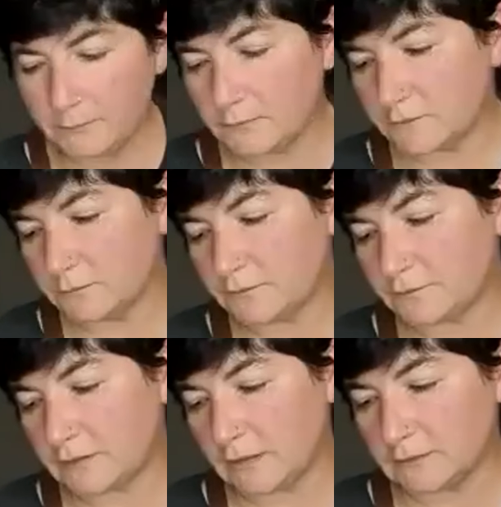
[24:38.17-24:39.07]
some
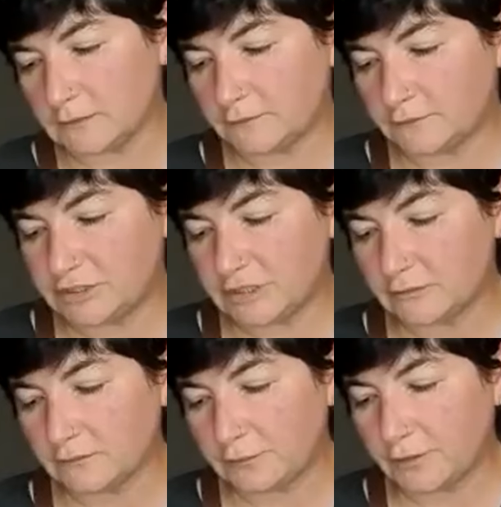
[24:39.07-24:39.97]
skinless
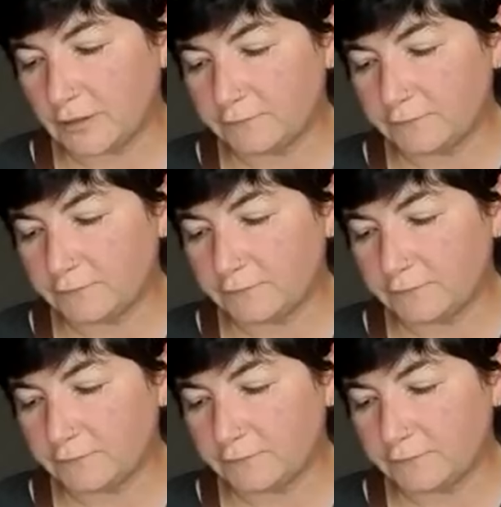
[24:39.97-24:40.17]
chicken thigh